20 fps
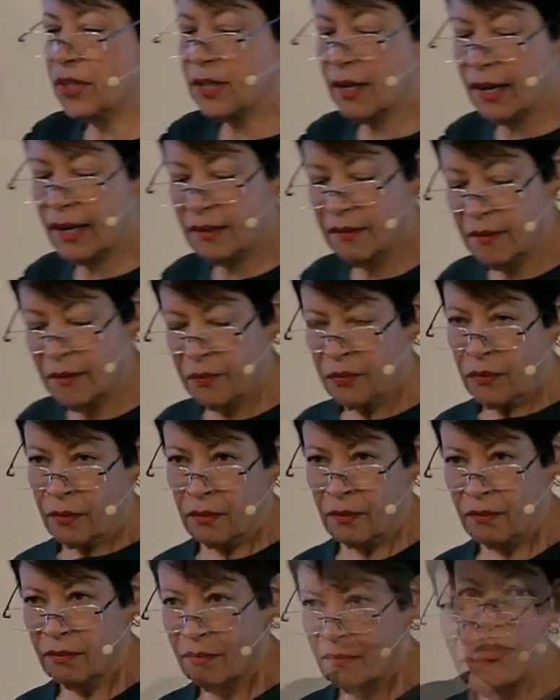taught,
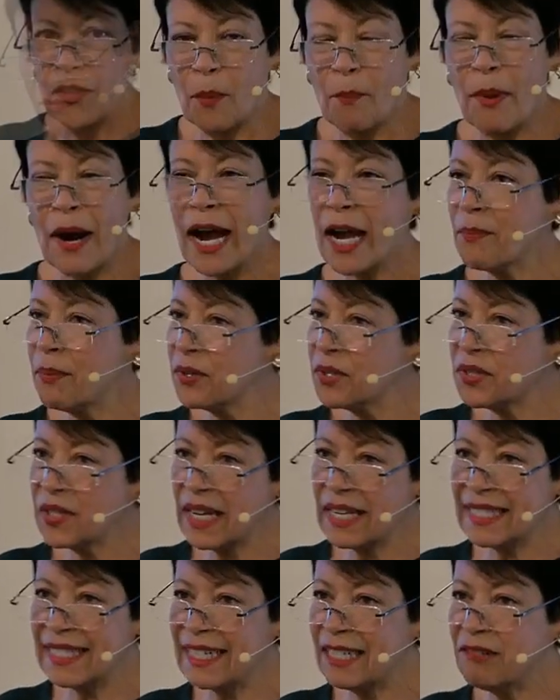the Bible
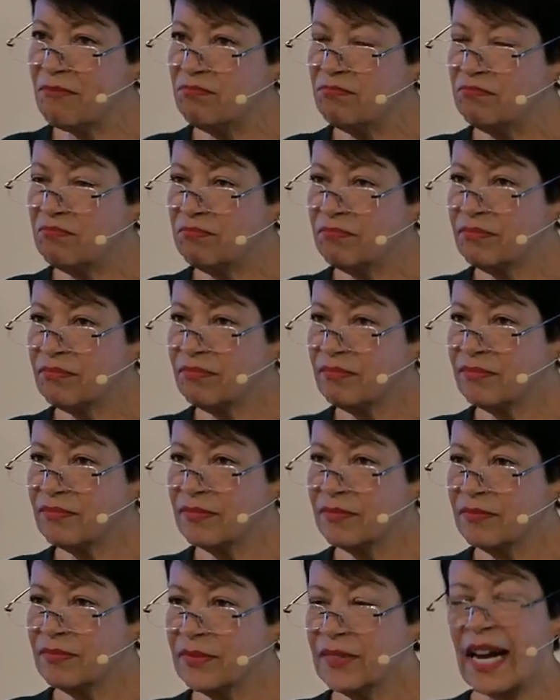says it,
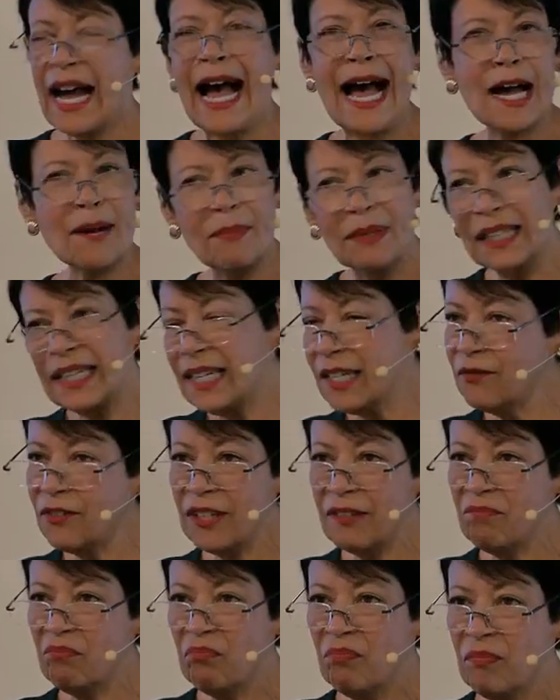I believe
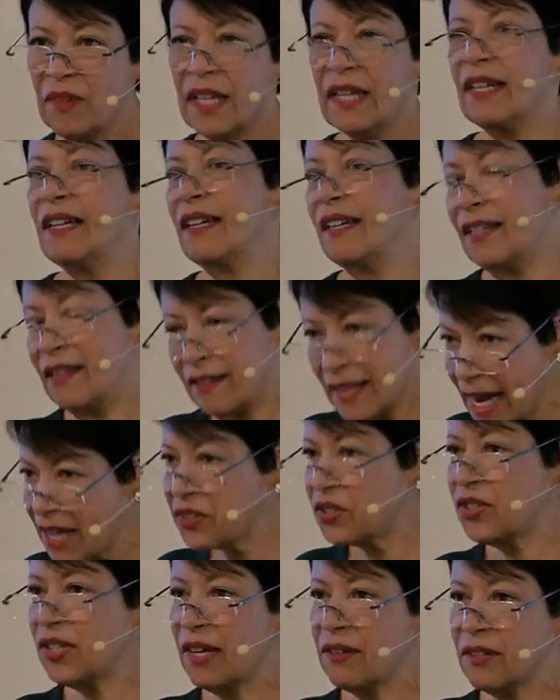it, and
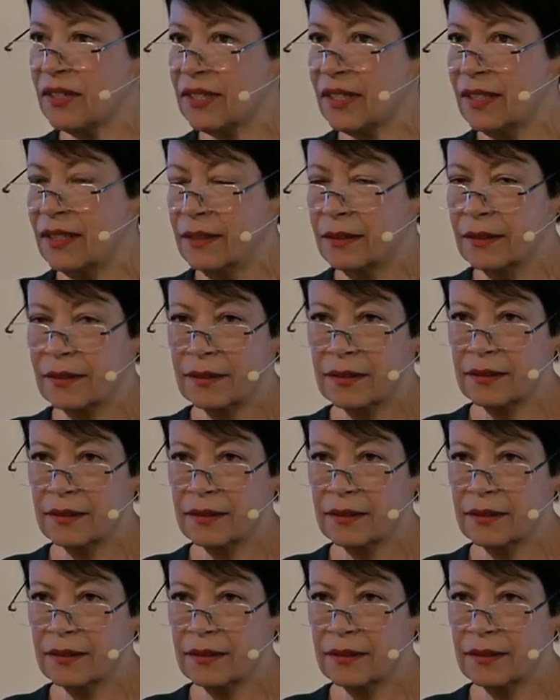that settles it.